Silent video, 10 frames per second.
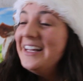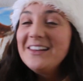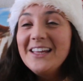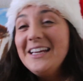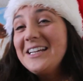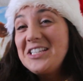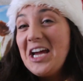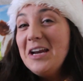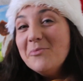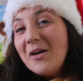like
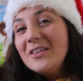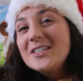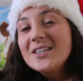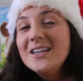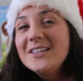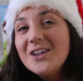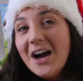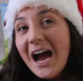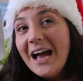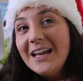10 months later,
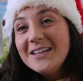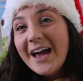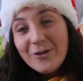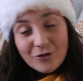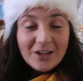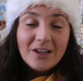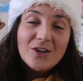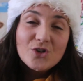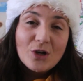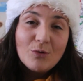and I really
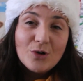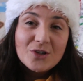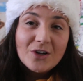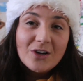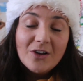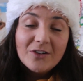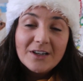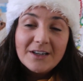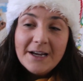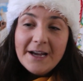enjoy
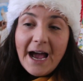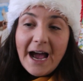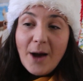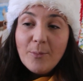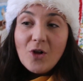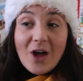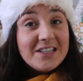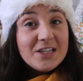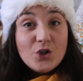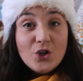watercolouring. I'm
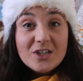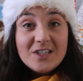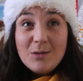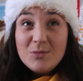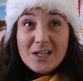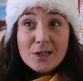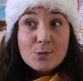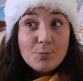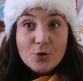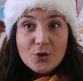glad I took the time to
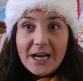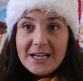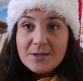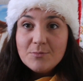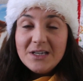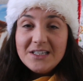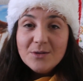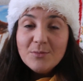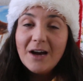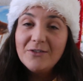explore it as a
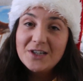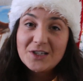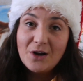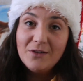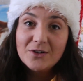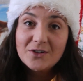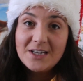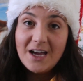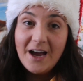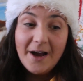medium. I've discovered
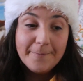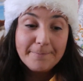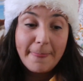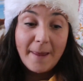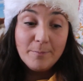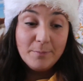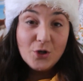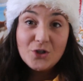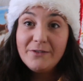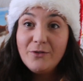
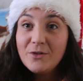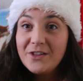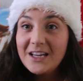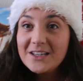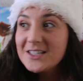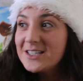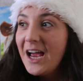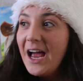beautiful things.